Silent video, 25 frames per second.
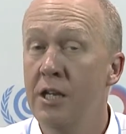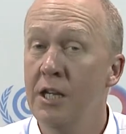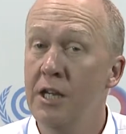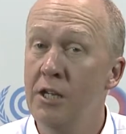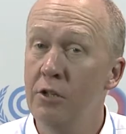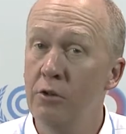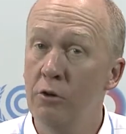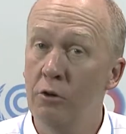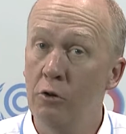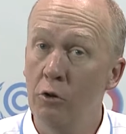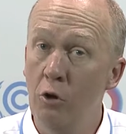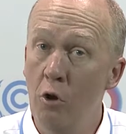
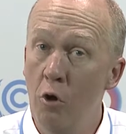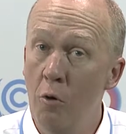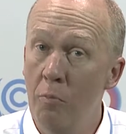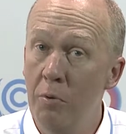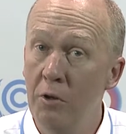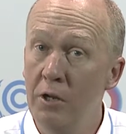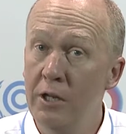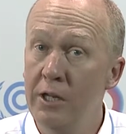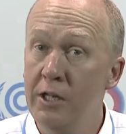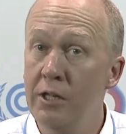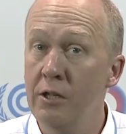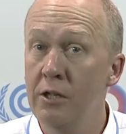either
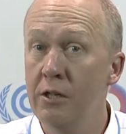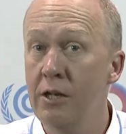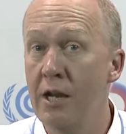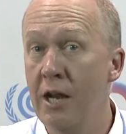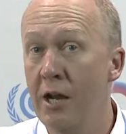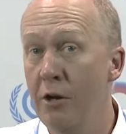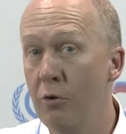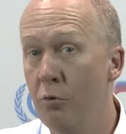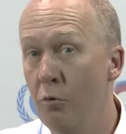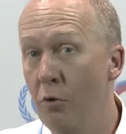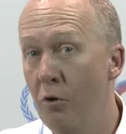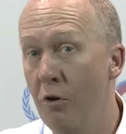globally
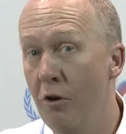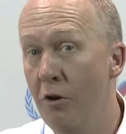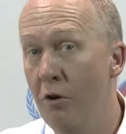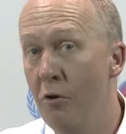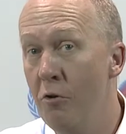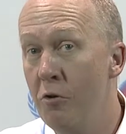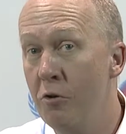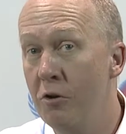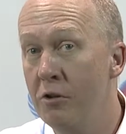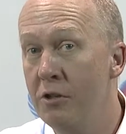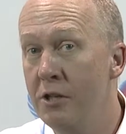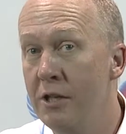and or
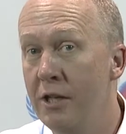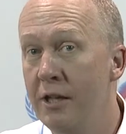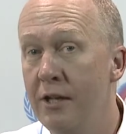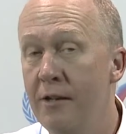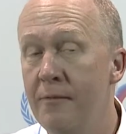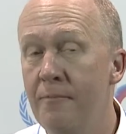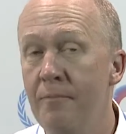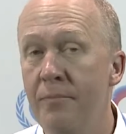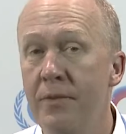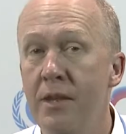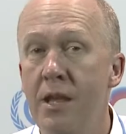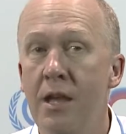locally.